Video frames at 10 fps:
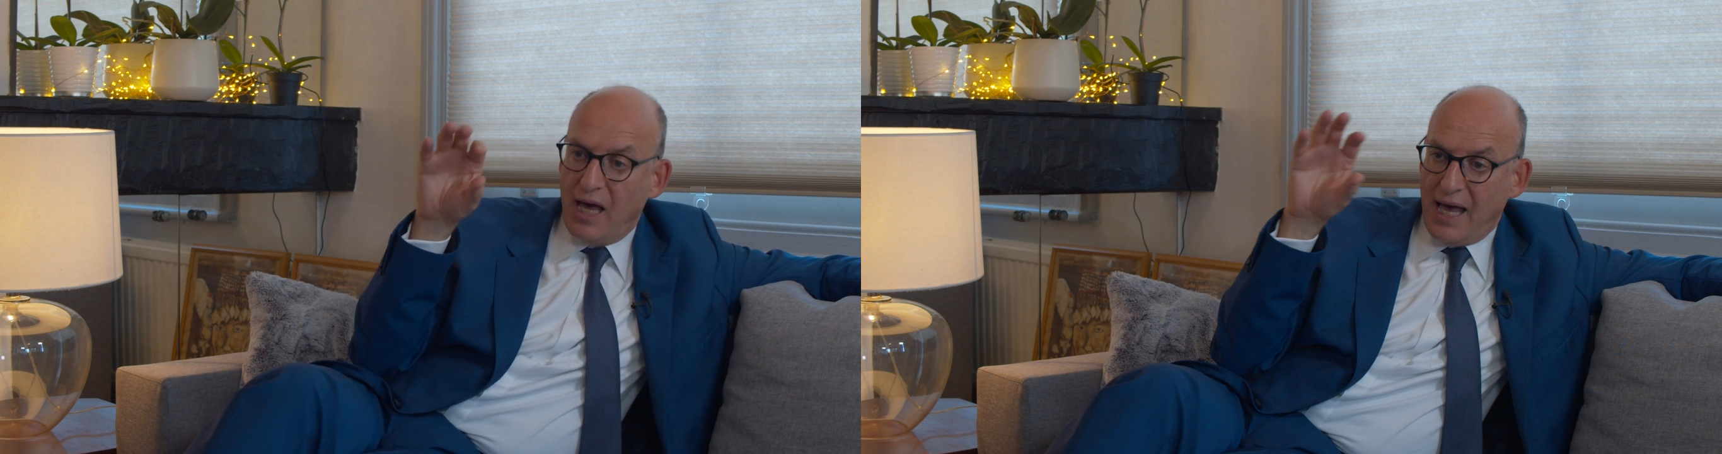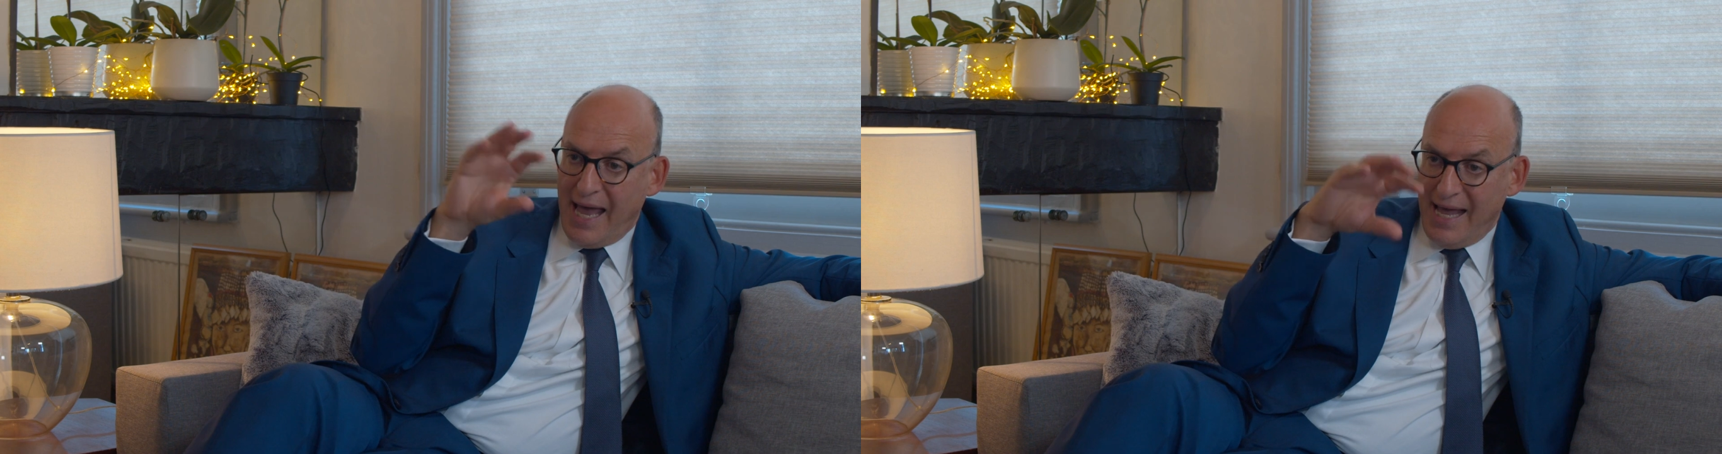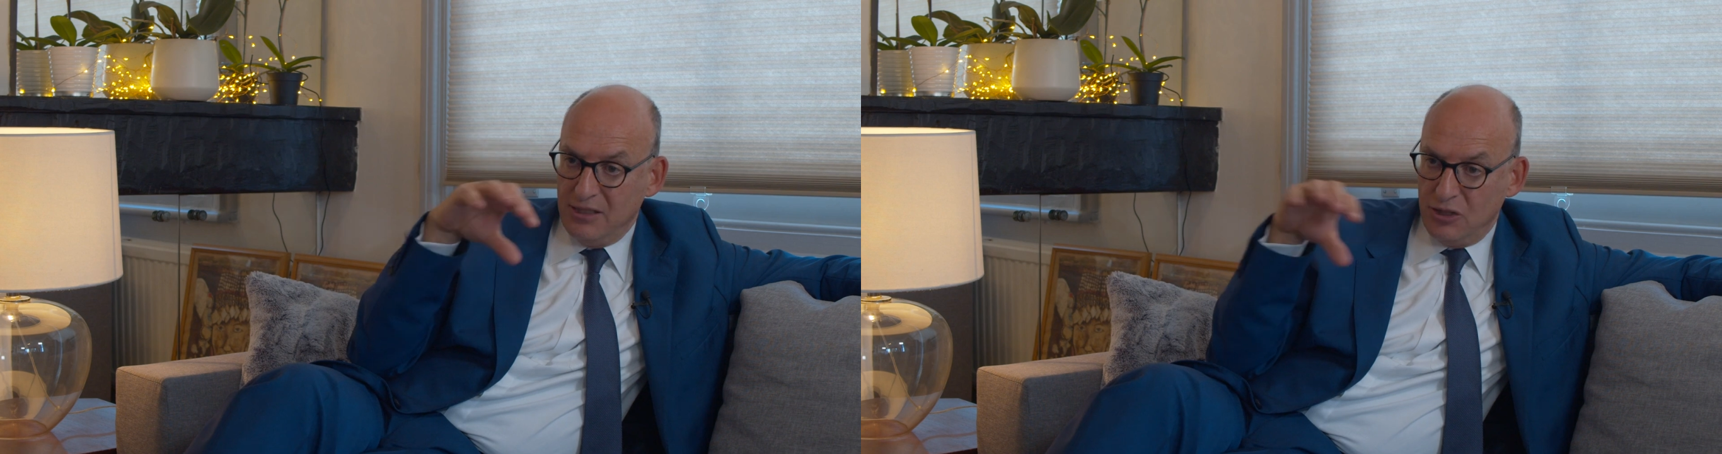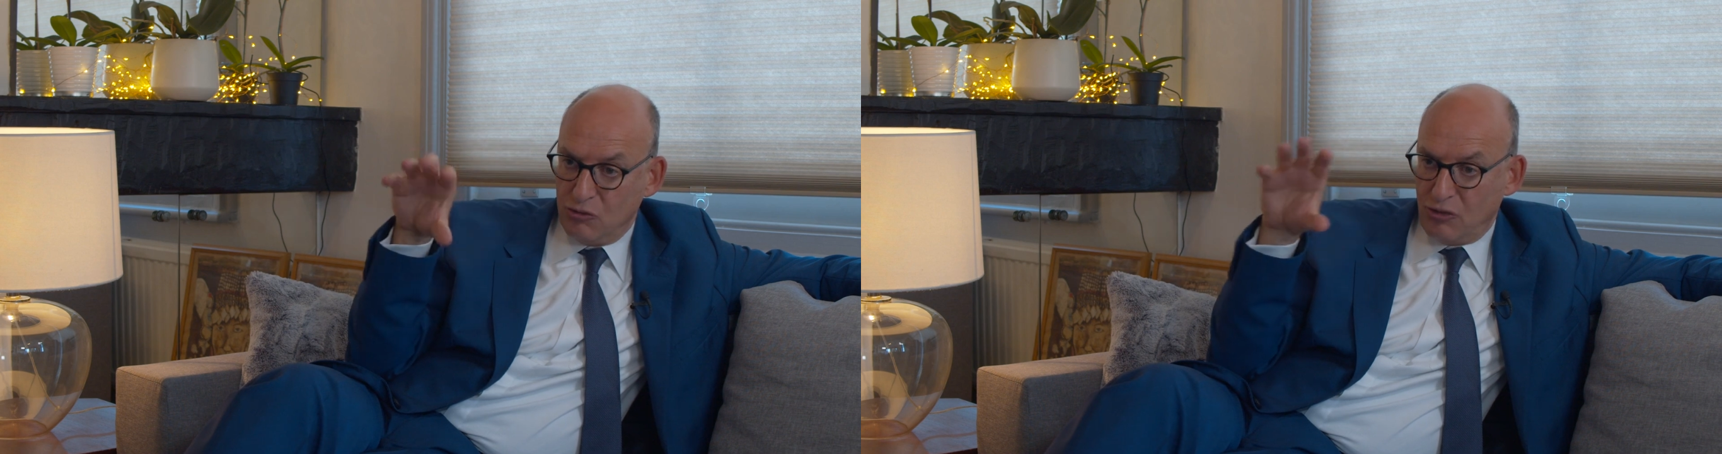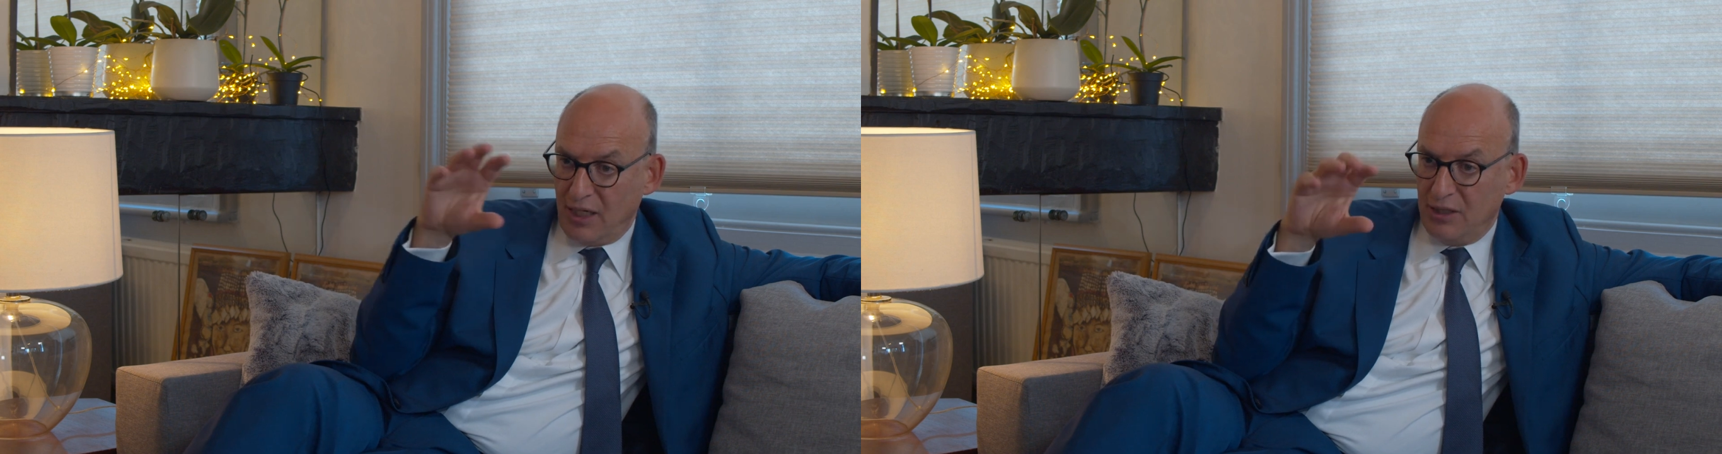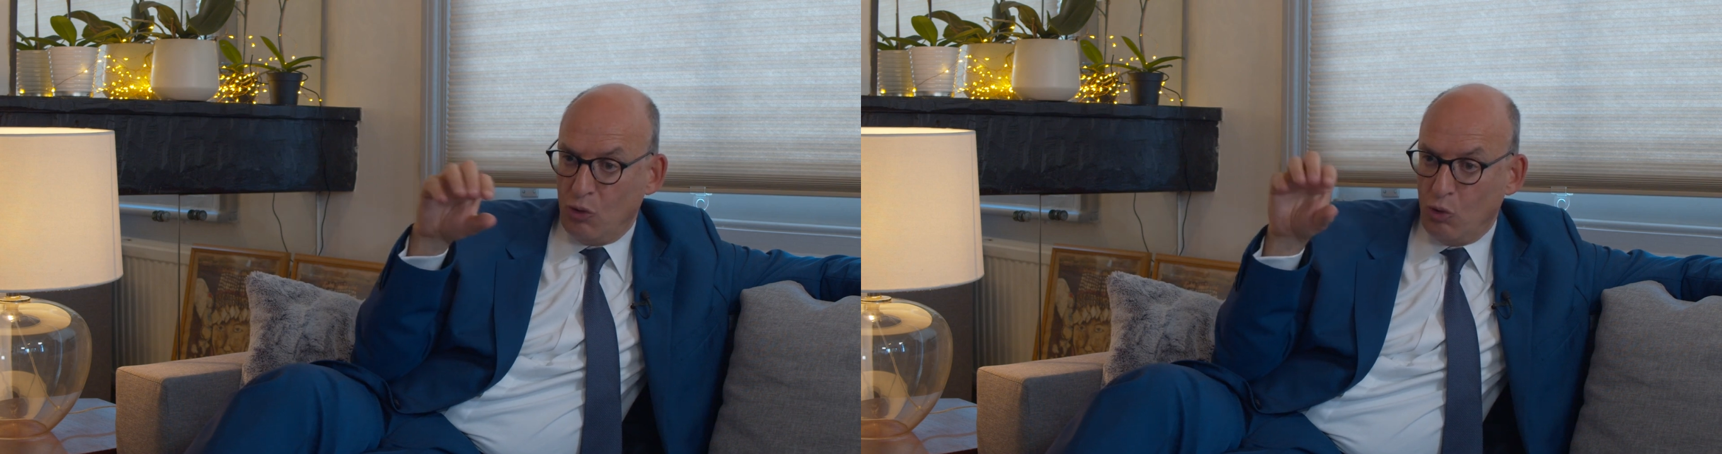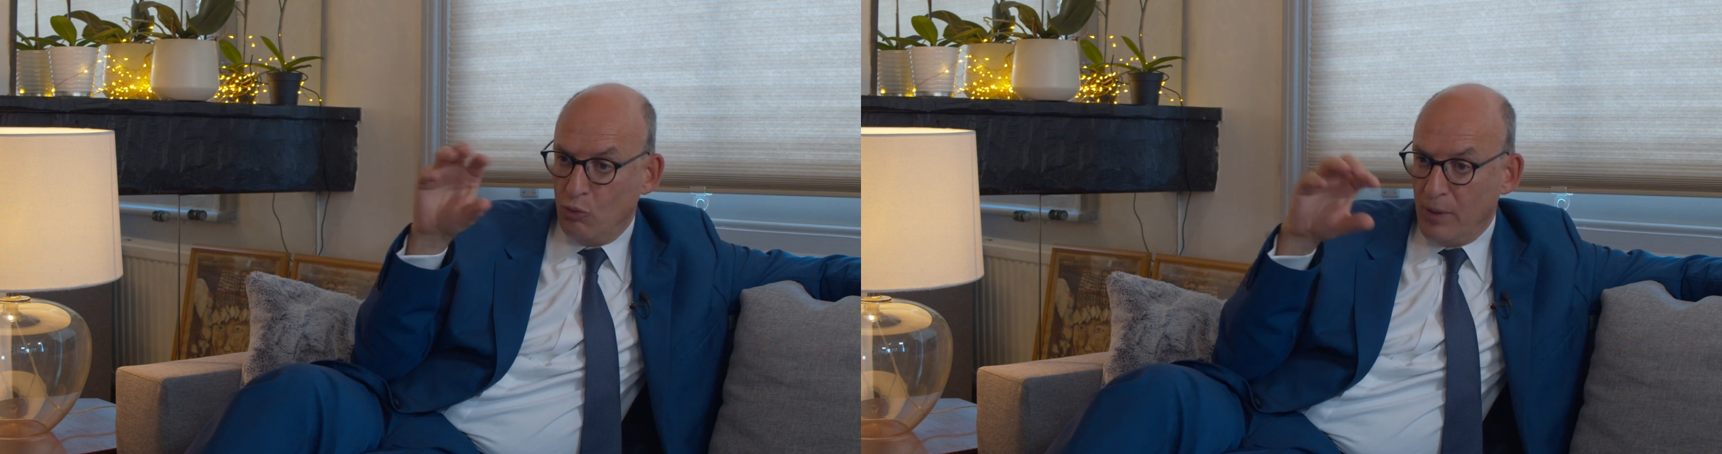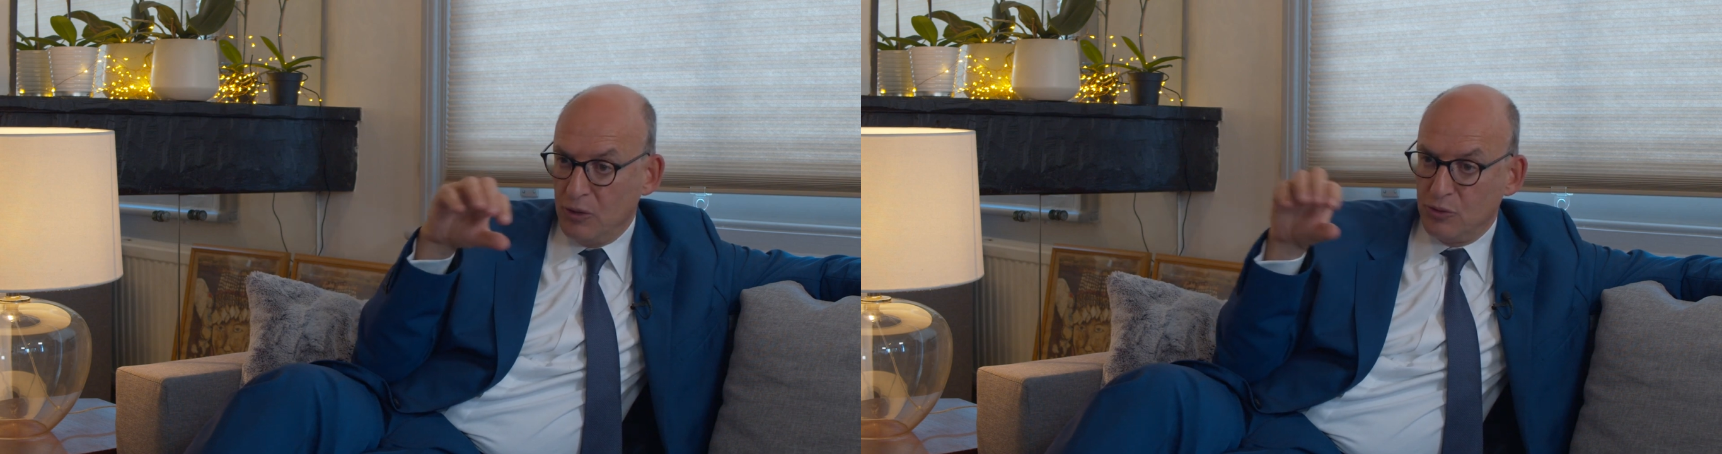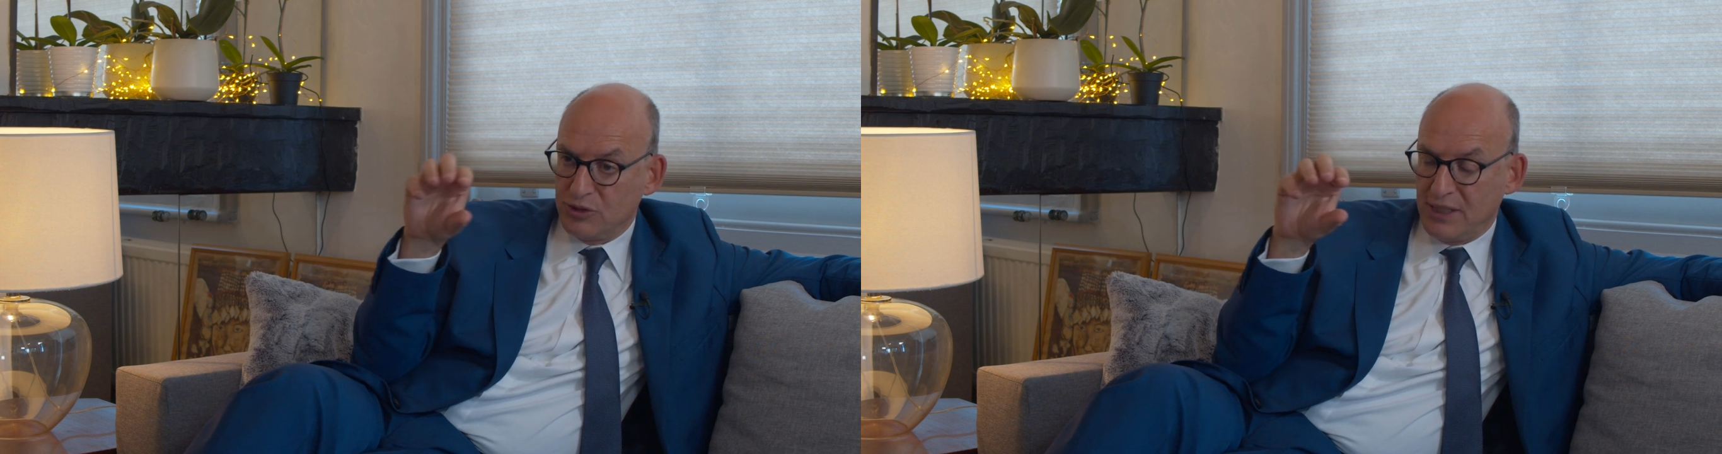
uh, endocrine, the hormonal